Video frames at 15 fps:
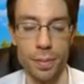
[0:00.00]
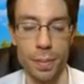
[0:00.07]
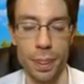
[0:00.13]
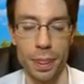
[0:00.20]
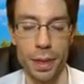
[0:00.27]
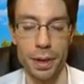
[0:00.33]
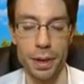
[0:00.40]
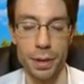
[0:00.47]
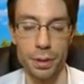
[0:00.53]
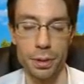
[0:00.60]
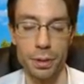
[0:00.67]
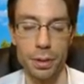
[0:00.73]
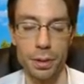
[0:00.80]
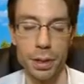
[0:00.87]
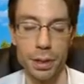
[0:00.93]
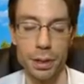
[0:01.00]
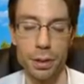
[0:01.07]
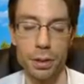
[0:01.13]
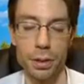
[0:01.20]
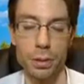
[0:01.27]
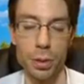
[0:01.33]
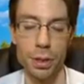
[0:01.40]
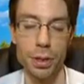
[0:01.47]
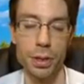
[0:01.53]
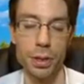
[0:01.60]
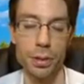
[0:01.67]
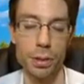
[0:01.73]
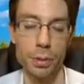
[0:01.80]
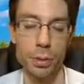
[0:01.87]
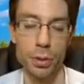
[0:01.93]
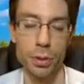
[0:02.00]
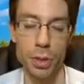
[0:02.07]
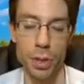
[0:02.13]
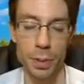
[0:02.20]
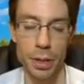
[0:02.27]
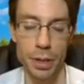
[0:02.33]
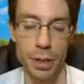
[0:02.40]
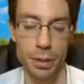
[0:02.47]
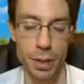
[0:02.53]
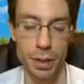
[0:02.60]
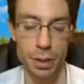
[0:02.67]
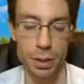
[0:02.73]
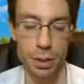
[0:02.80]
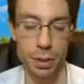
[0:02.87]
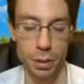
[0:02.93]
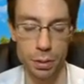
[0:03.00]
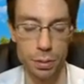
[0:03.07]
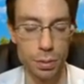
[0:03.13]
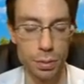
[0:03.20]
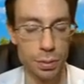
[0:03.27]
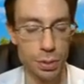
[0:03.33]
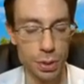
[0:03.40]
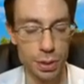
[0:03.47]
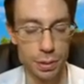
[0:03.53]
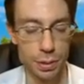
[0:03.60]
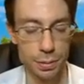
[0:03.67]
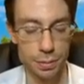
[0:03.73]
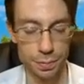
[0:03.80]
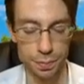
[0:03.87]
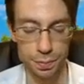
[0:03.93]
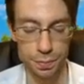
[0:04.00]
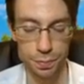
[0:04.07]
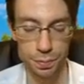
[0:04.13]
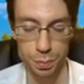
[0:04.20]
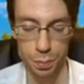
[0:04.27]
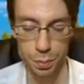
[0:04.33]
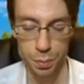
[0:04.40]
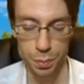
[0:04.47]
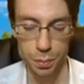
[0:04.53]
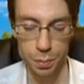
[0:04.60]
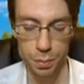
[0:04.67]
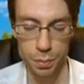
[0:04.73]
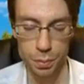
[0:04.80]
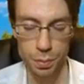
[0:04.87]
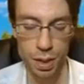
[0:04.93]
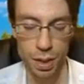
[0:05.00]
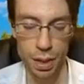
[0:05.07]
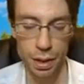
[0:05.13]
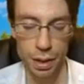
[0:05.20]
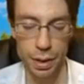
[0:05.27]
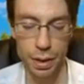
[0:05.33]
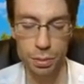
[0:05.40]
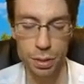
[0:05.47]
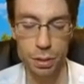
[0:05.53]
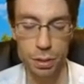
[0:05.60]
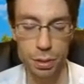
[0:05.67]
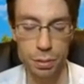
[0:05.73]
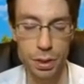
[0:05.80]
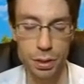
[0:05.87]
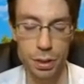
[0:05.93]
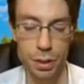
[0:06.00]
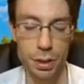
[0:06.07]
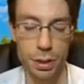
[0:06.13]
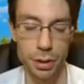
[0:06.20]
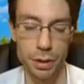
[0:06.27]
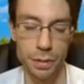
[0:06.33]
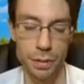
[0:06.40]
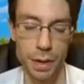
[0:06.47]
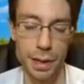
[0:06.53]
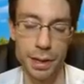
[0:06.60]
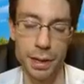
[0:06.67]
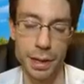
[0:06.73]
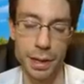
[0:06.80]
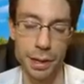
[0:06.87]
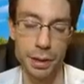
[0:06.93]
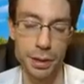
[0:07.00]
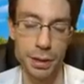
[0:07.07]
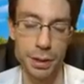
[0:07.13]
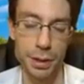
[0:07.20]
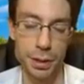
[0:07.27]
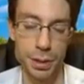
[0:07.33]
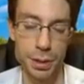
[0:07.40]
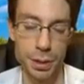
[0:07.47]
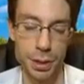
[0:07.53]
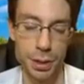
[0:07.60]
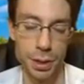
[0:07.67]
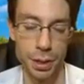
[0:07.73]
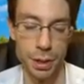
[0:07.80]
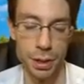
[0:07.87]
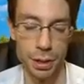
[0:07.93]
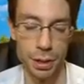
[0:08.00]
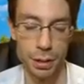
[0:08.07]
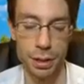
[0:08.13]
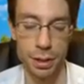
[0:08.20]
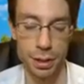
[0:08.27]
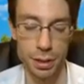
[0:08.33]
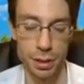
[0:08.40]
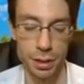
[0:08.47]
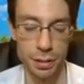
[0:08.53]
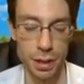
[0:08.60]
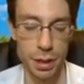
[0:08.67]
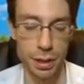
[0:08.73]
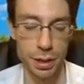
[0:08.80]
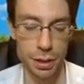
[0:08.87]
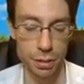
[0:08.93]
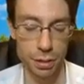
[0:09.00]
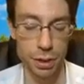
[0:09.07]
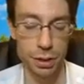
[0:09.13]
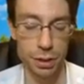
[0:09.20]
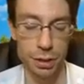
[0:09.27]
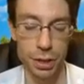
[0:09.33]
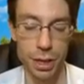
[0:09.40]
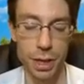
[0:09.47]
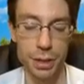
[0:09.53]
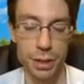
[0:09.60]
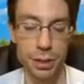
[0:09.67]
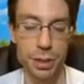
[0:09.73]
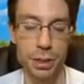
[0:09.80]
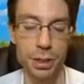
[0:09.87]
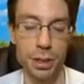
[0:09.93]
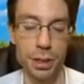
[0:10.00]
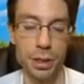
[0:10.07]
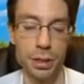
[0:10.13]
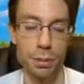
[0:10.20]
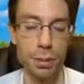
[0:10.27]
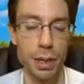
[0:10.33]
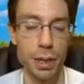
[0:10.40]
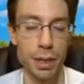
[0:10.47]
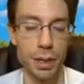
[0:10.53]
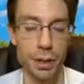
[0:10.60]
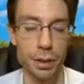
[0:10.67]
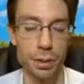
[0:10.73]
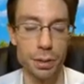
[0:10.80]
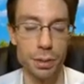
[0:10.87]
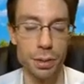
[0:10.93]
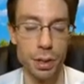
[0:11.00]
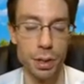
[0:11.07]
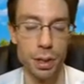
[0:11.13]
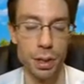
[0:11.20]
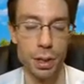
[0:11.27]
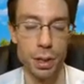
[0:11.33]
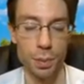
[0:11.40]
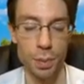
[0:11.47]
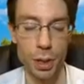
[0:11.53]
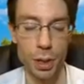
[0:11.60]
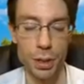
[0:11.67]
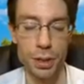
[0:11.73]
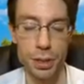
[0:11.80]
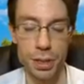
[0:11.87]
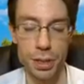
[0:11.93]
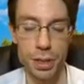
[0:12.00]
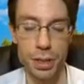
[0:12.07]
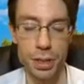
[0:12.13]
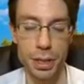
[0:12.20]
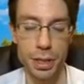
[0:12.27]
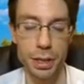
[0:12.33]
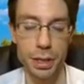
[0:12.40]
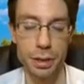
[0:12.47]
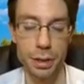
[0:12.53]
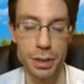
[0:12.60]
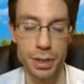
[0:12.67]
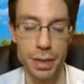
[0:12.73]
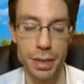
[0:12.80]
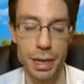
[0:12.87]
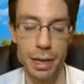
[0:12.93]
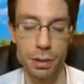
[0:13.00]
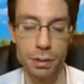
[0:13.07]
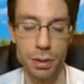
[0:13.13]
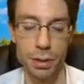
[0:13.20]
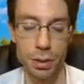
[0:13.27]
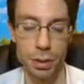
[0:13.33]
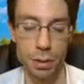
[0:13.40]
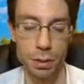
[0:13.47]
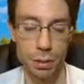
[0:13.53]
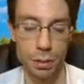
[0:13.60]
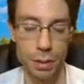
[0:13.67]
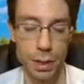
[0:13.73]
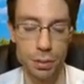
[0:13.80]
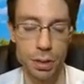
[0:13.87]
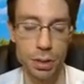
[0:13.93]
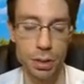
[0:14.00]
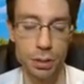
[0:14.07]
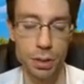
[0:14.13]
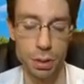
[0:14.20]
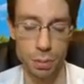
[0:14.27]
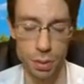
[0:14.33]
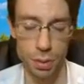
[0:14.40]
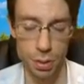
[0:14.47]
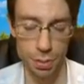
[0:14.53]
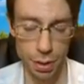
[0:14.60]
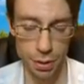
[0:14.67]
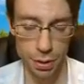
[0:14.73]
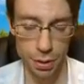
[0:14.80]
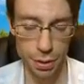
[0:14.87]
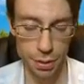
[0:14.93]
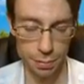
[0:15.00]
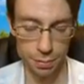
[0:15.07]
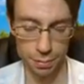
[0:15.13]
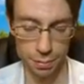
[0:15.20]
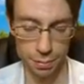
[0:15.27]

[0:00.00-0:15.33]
Let it go, breathing normal, keeping your eyes closed. And now tune into your divine inheritance, to this divine treasure chest that is awaiting you. Abundance is here, it is now, it is all around you, it is always with you.